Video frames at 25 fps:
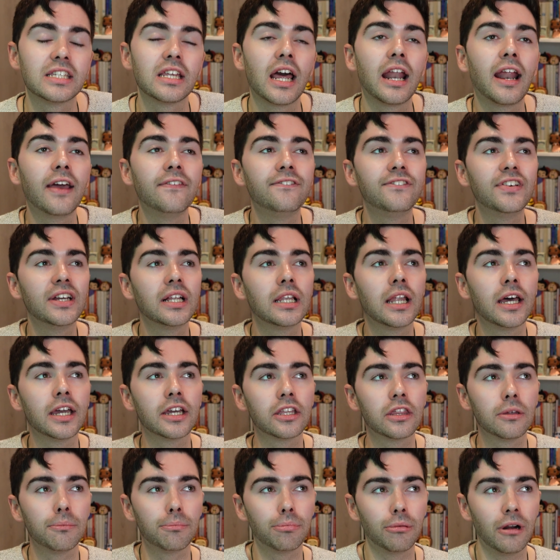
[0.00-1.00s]
And I feel
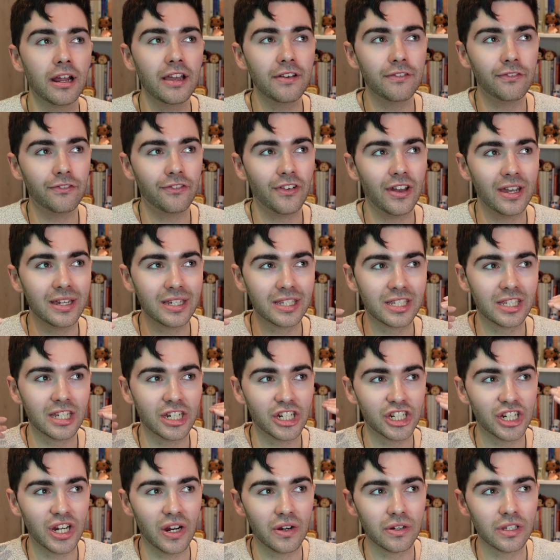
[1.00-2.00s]
like the brave face
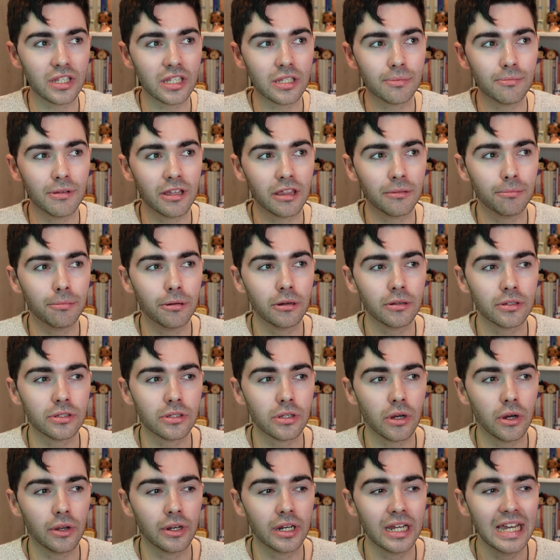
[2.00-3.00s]
Sheridan Smith puts
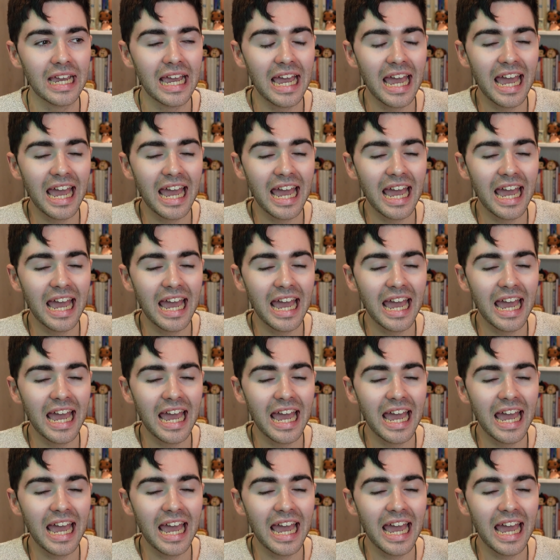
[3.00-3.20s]
on